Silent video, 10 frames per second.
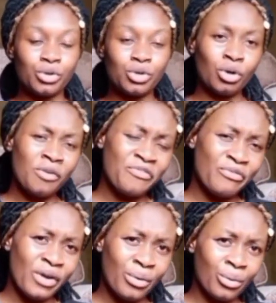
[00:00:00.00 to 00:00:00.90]
you're not
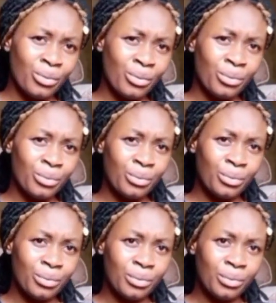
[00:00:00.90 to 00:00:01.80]
Pharaoh.
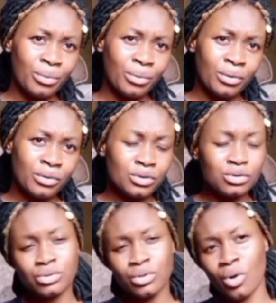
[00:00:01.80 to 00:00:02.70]

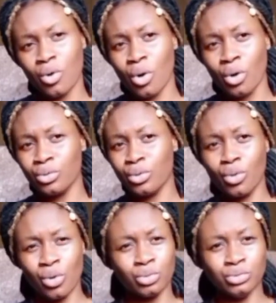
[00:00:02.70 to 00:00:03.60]
You do not own
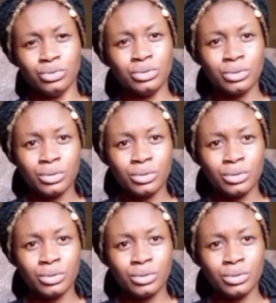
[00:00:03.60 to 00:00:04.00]
gold.